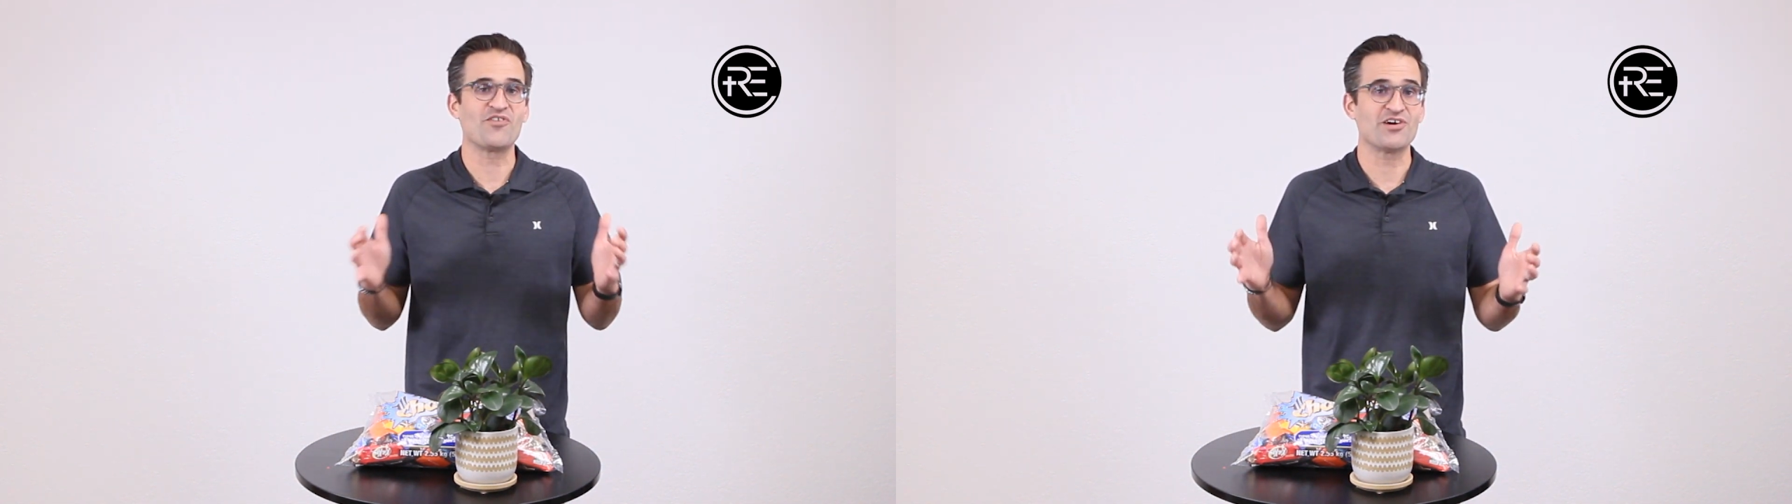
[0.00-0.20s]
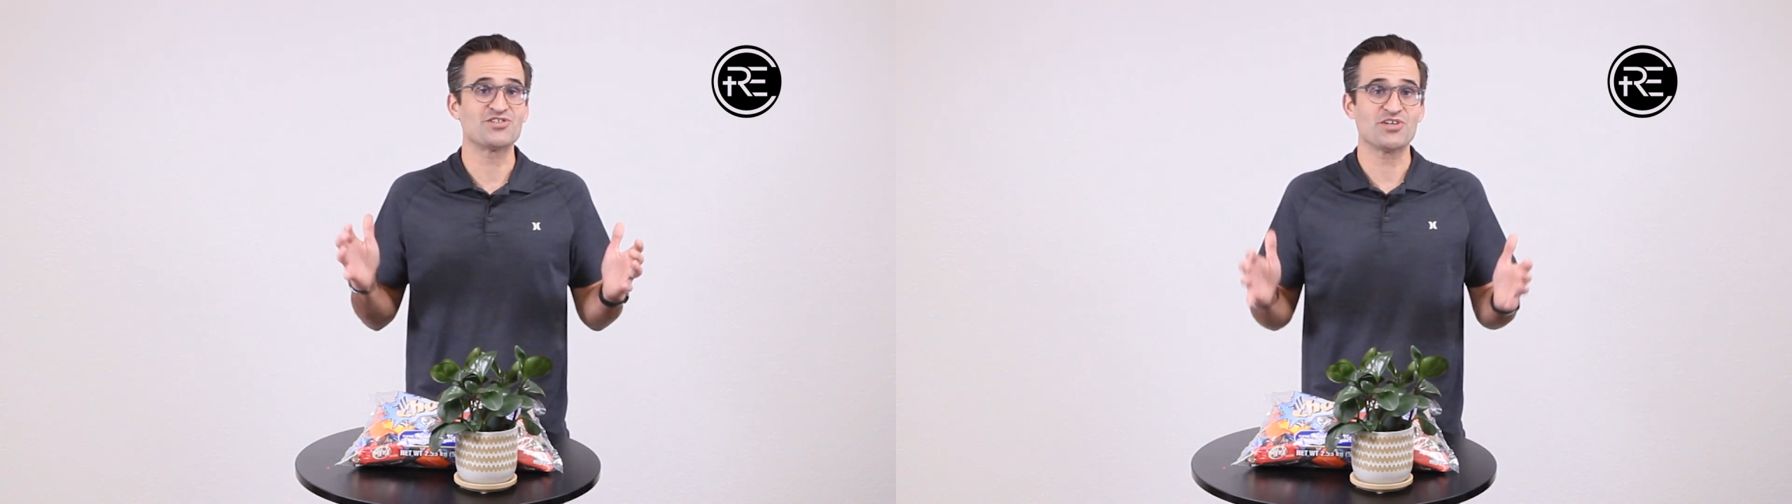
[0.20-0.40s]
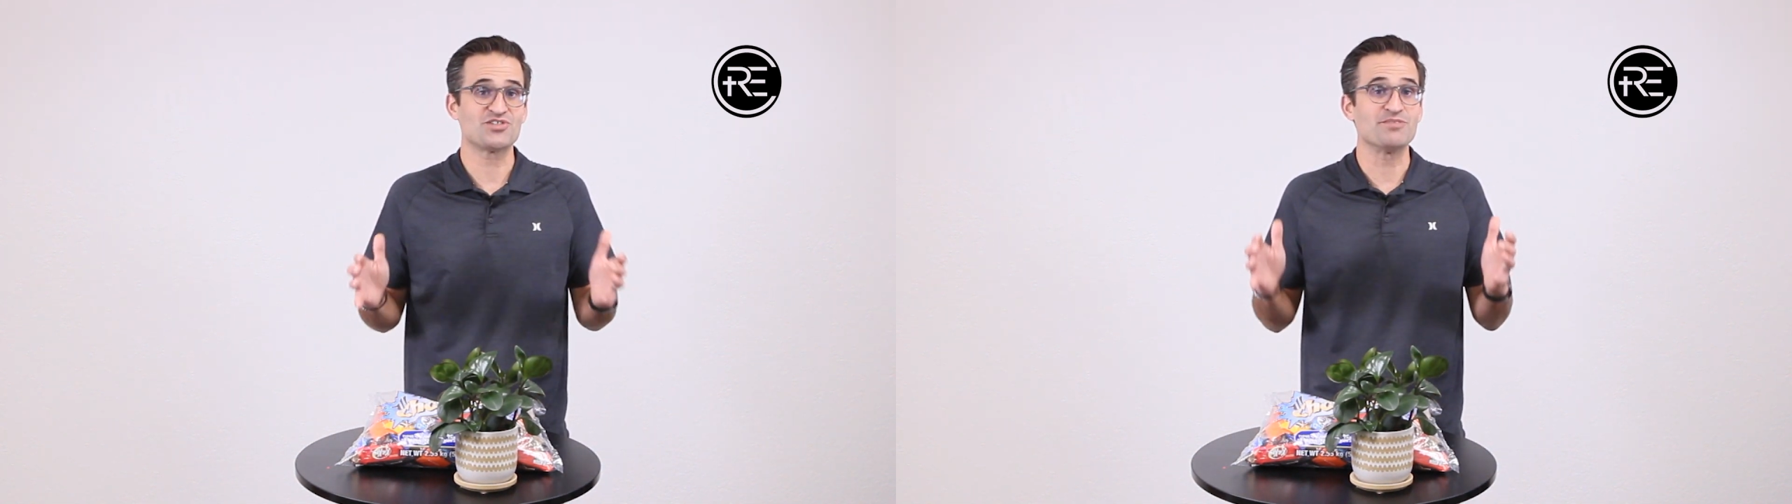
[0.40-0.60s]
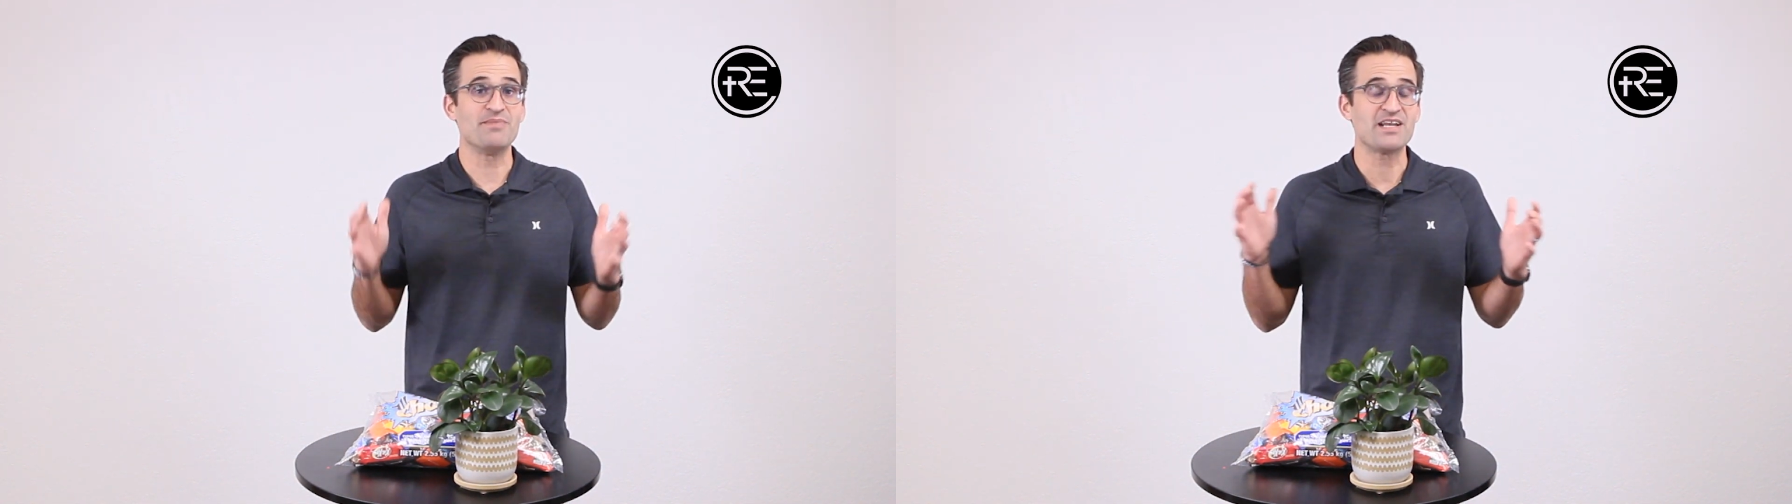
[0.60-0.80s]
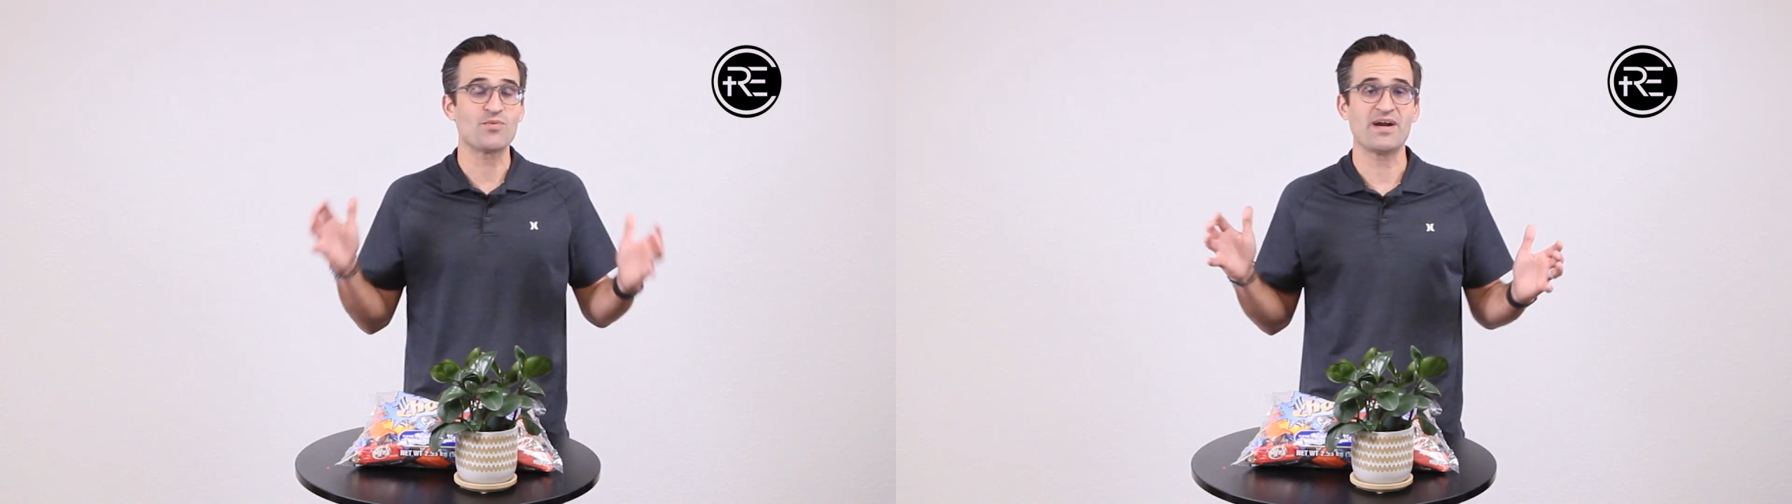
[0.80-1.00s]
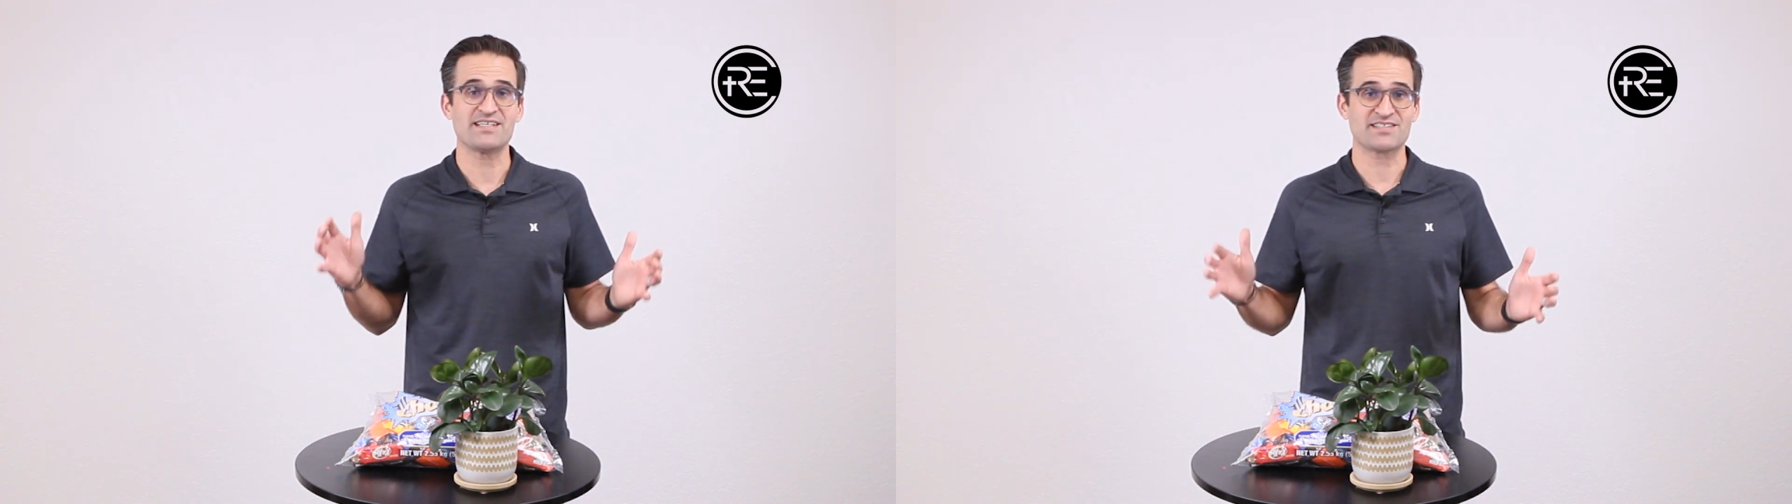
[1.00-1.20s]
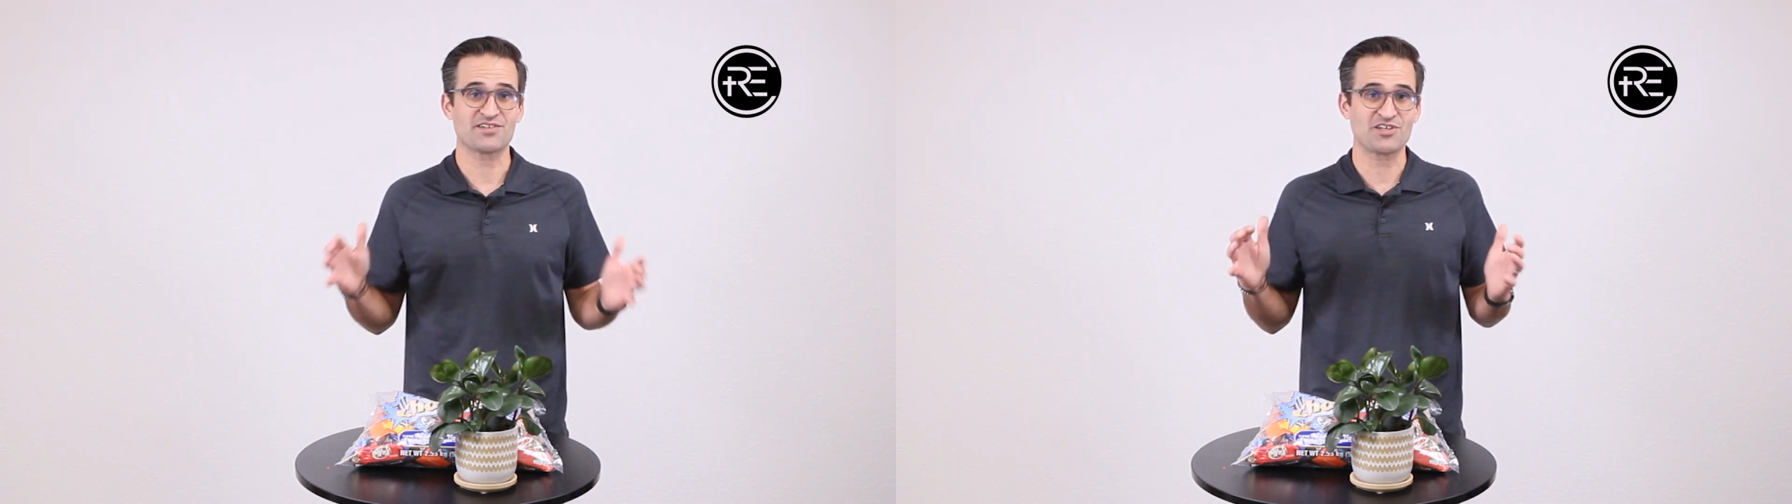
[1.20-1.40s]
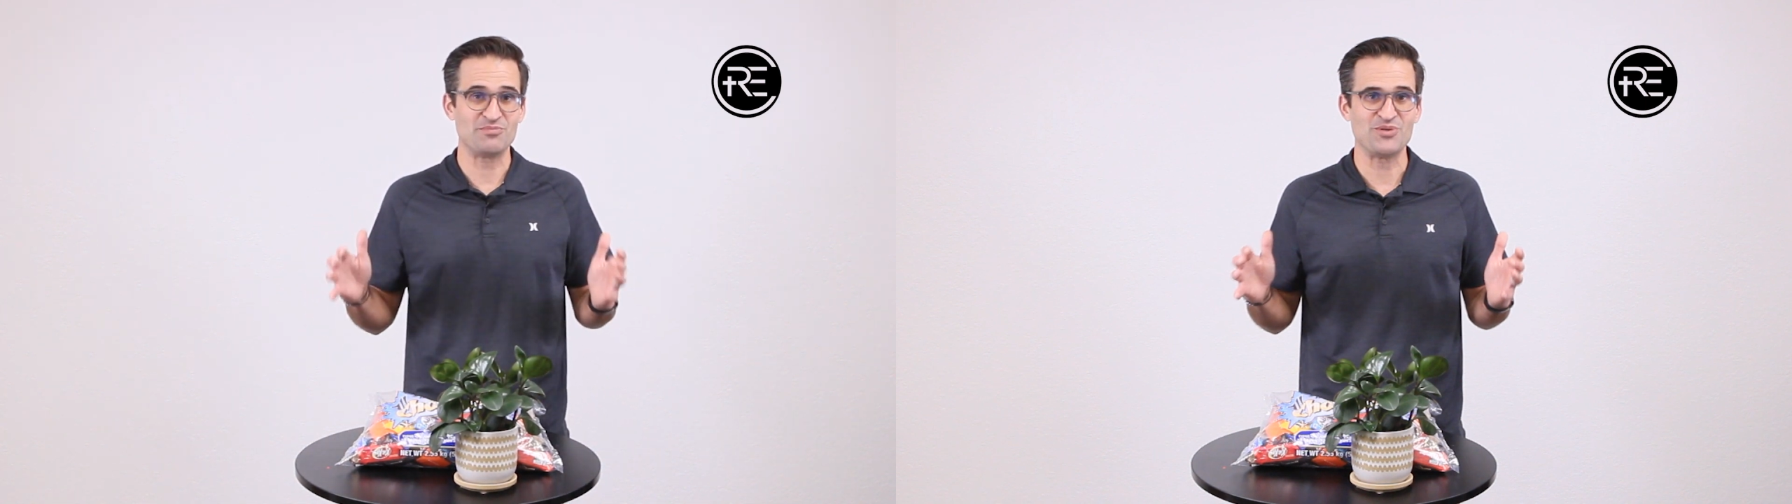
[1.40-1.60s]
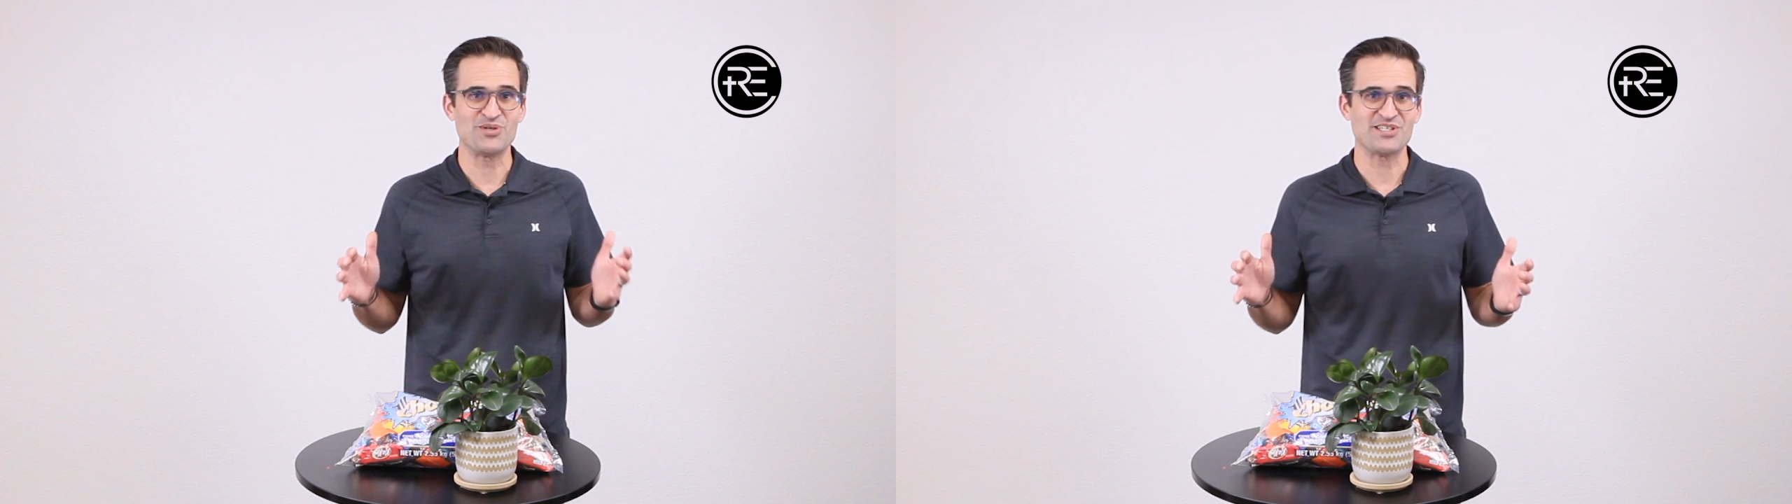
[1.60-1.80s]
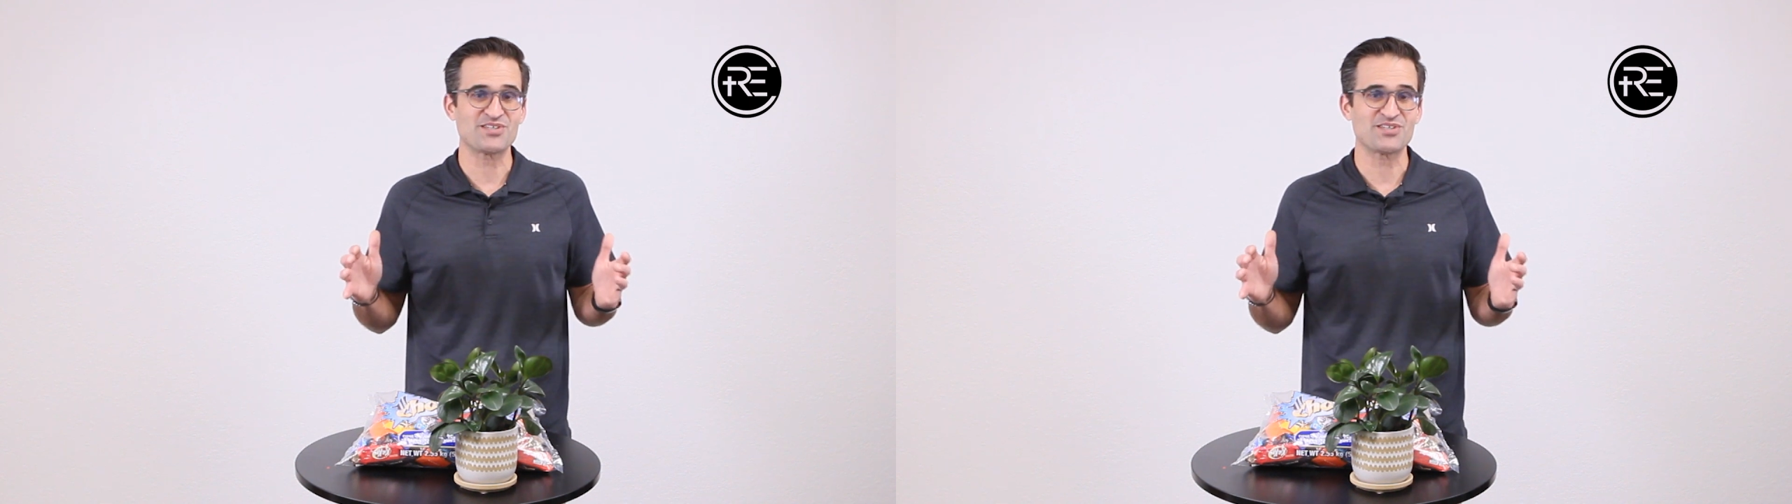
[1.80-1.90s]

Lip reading: our church in many ways to the community.